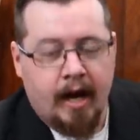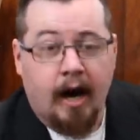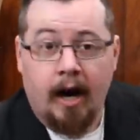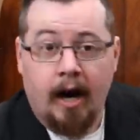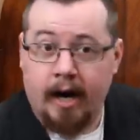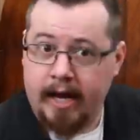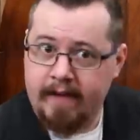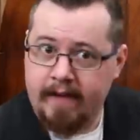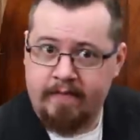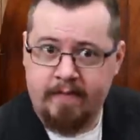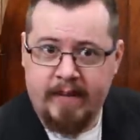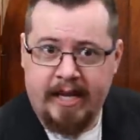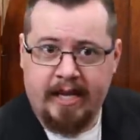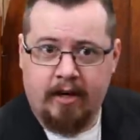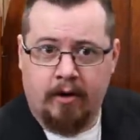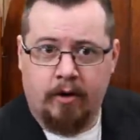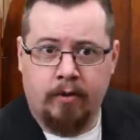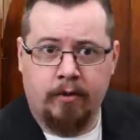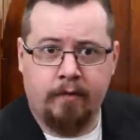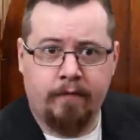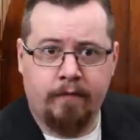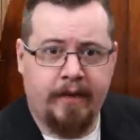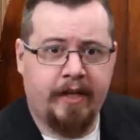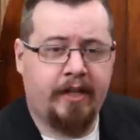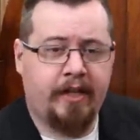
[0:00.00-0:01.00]
I have made a
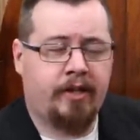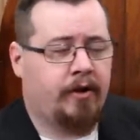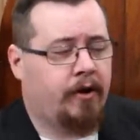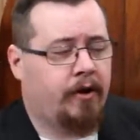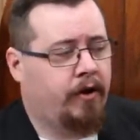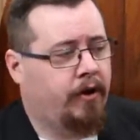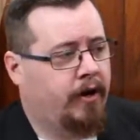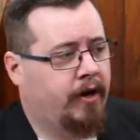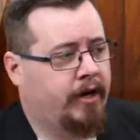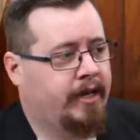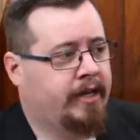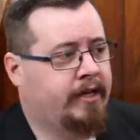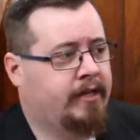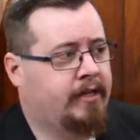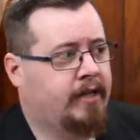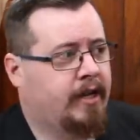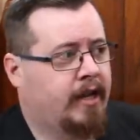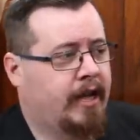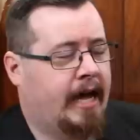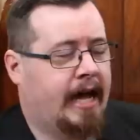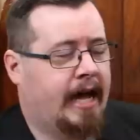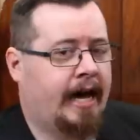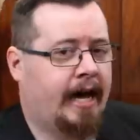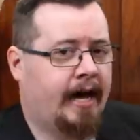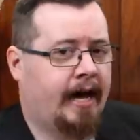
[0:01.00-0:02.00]
whole video on it
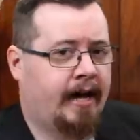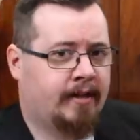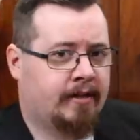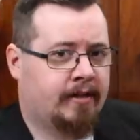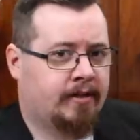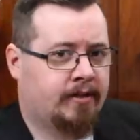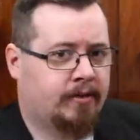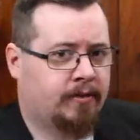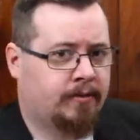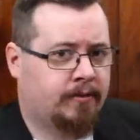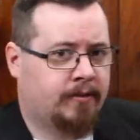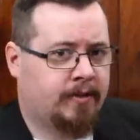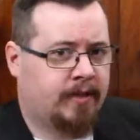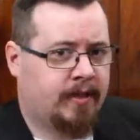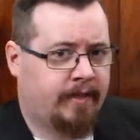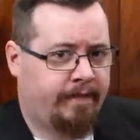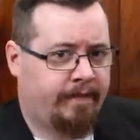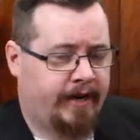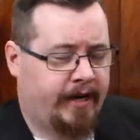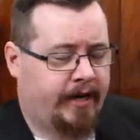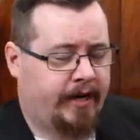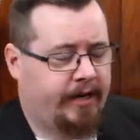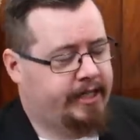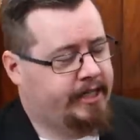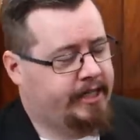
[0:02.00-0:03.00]
called The
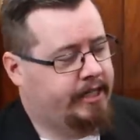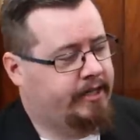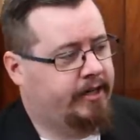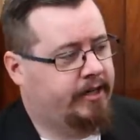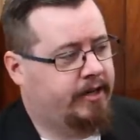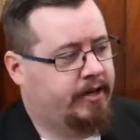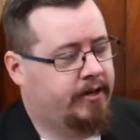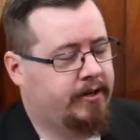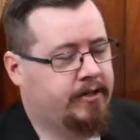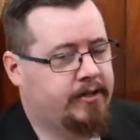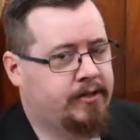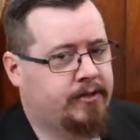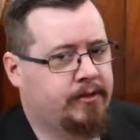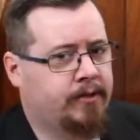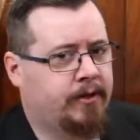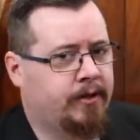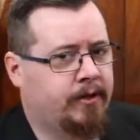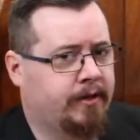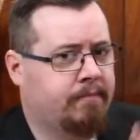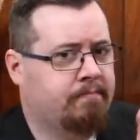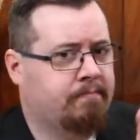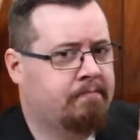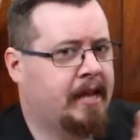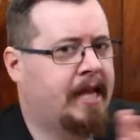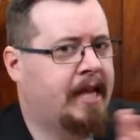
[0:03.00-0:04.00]
Vercingetorix Sword.